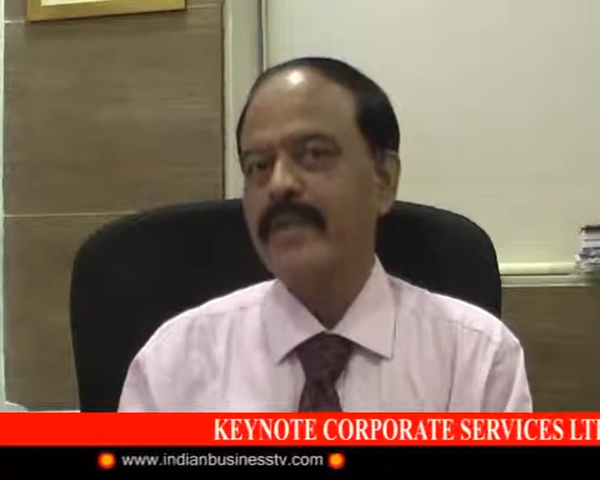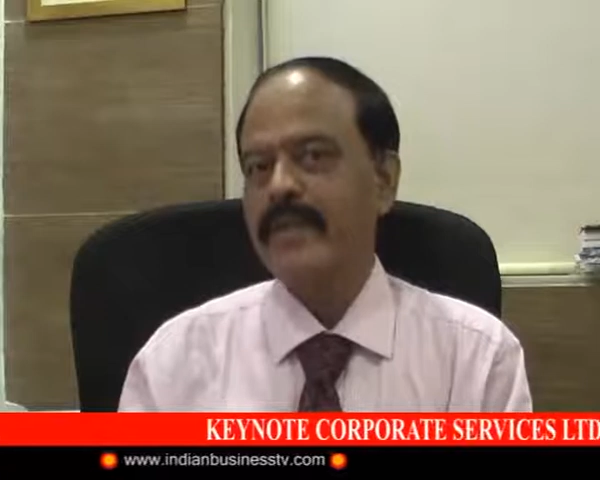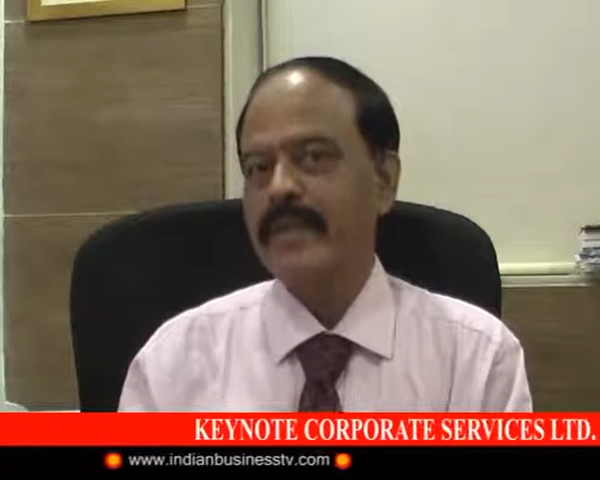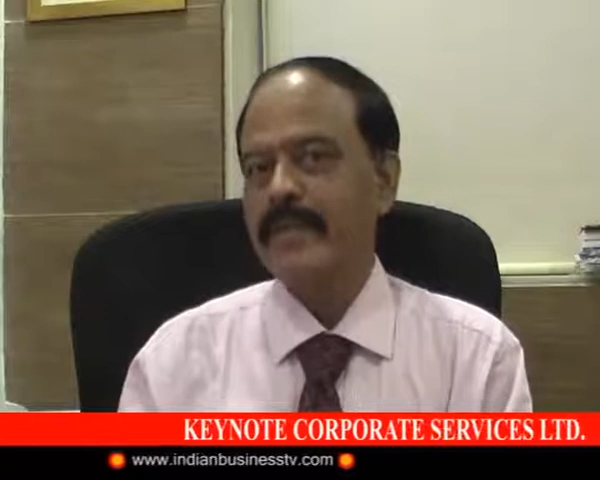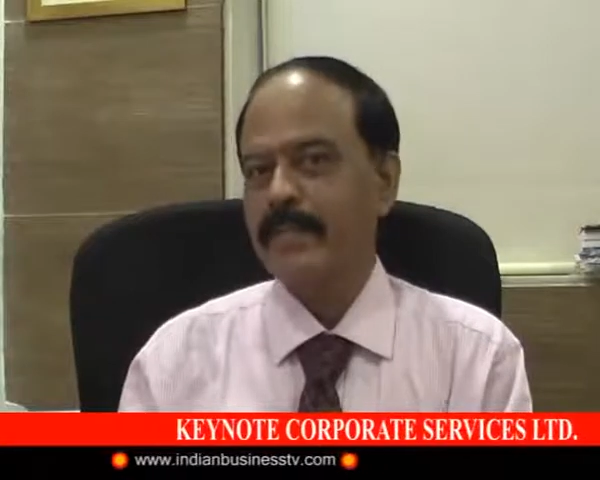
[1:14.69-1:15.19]

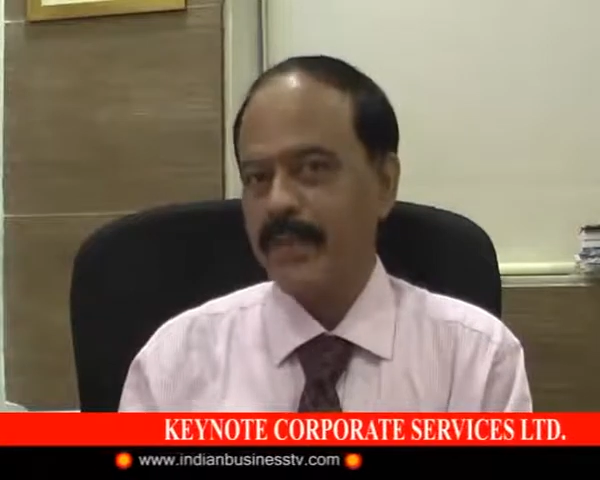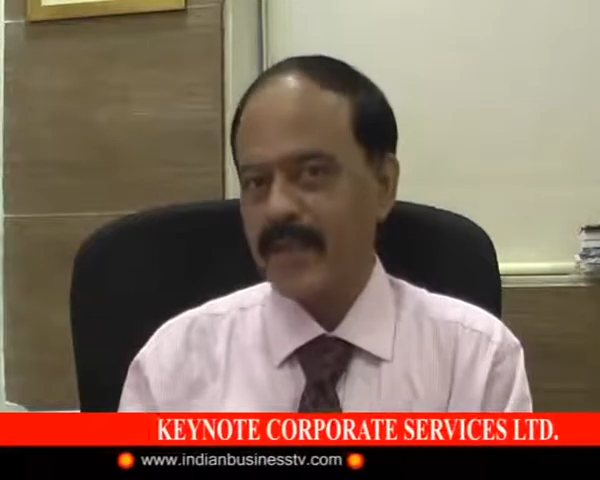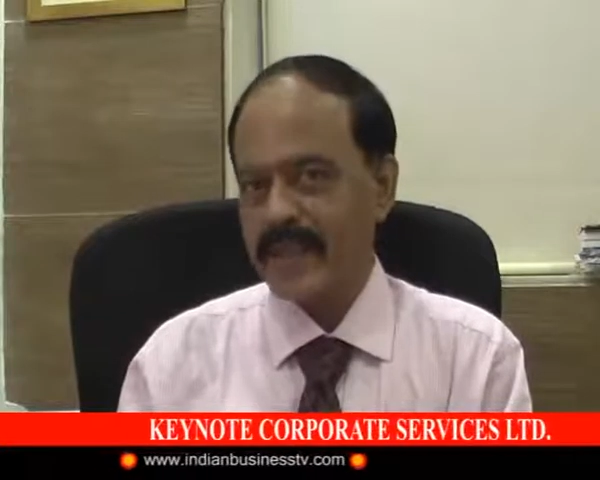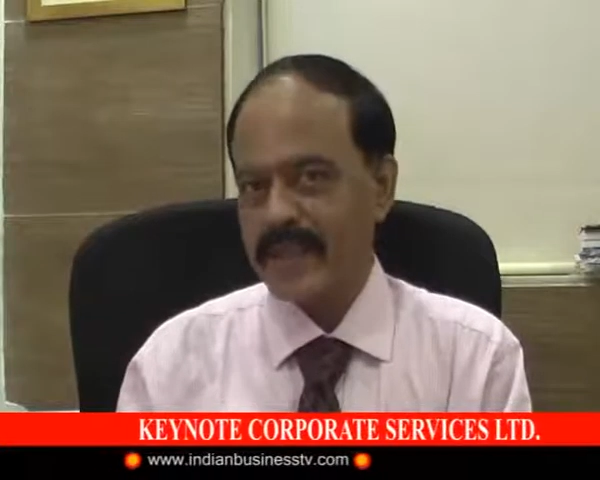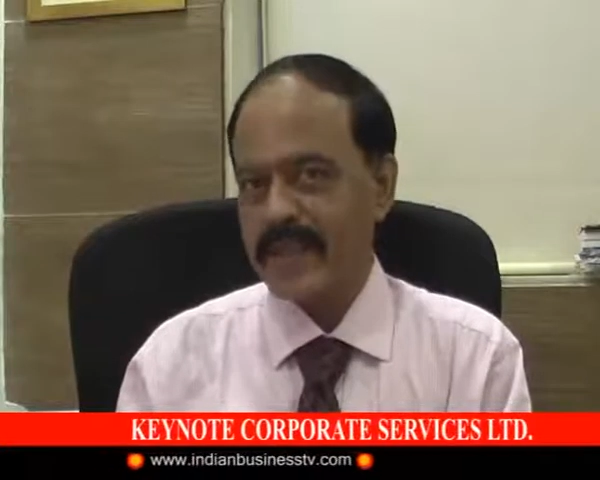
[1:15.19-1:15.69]
is a
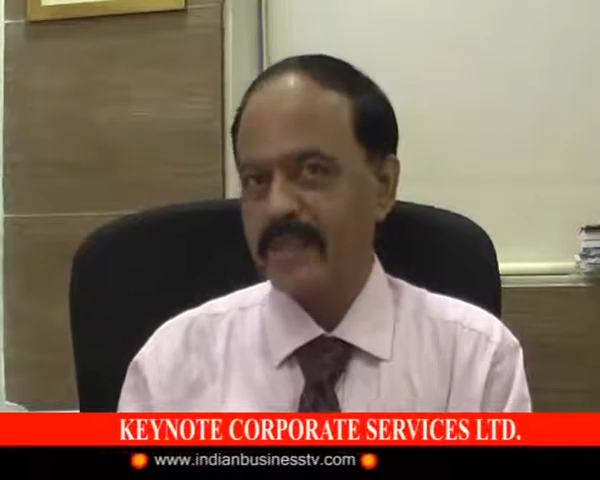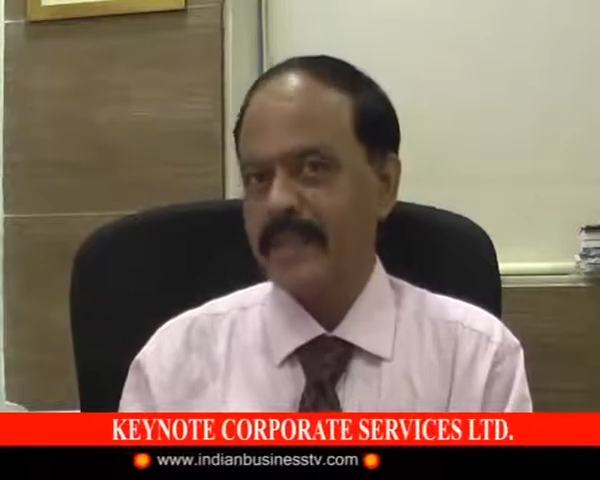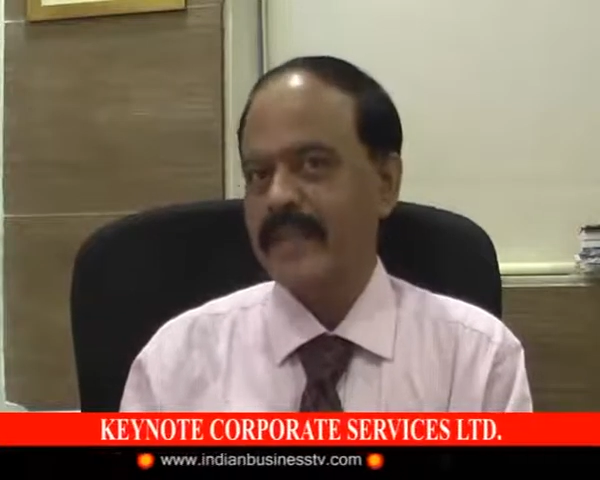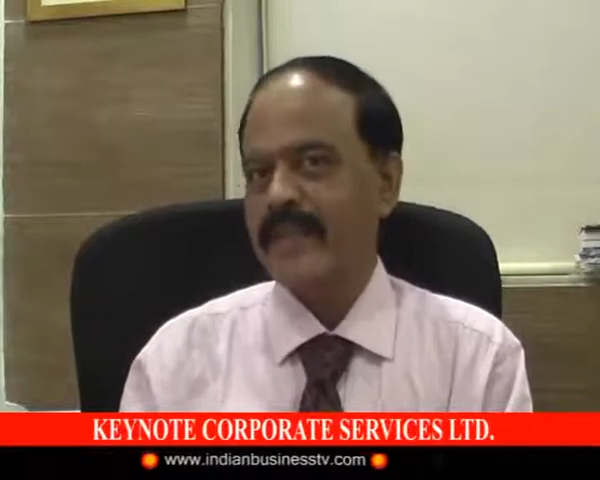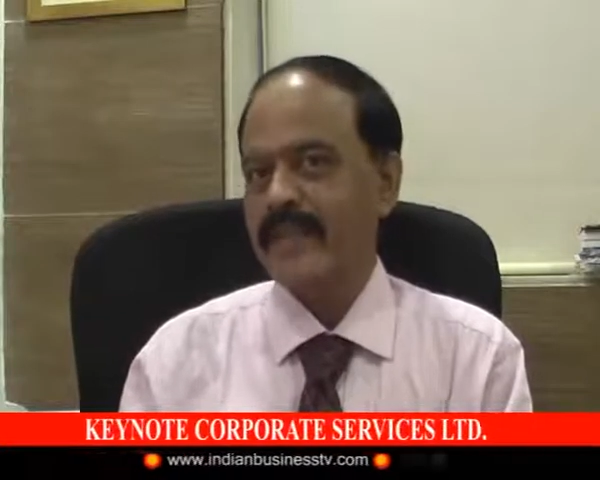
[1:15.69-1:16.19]
process by
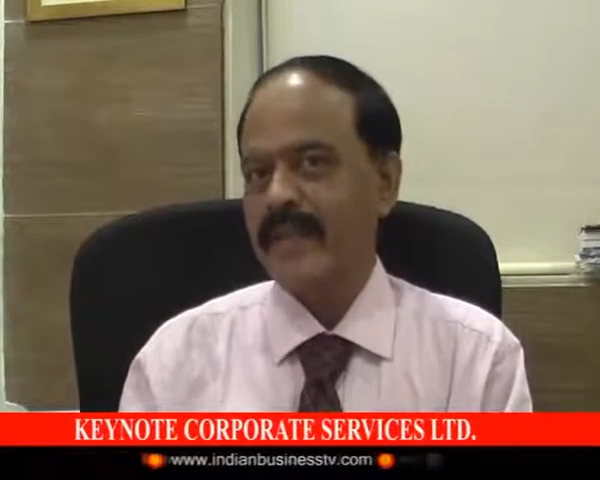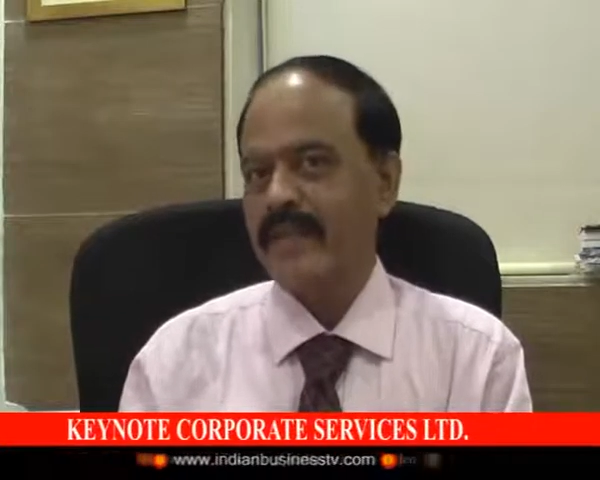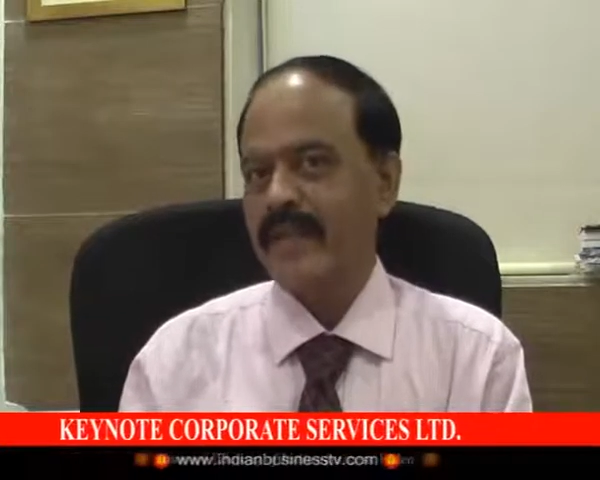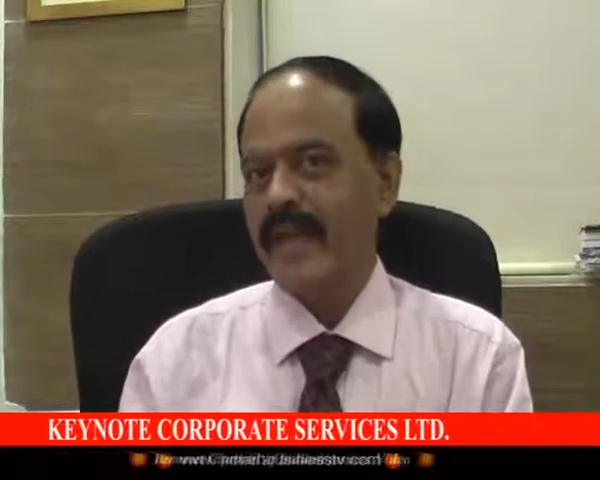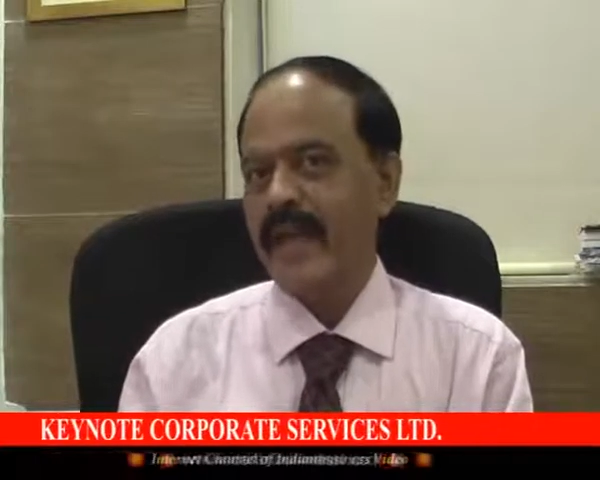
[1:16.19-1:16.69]

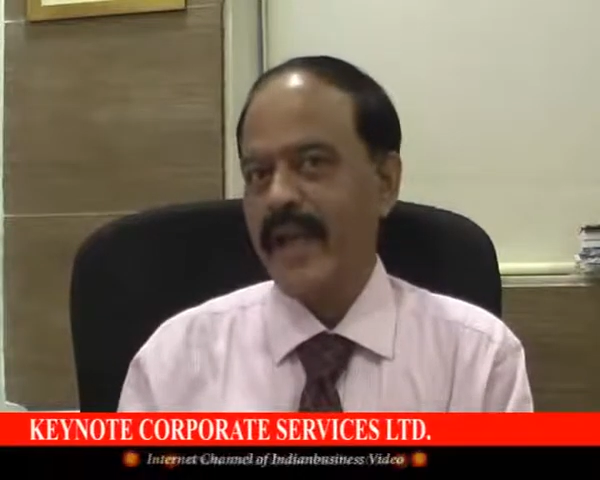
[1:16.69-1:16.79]
itself,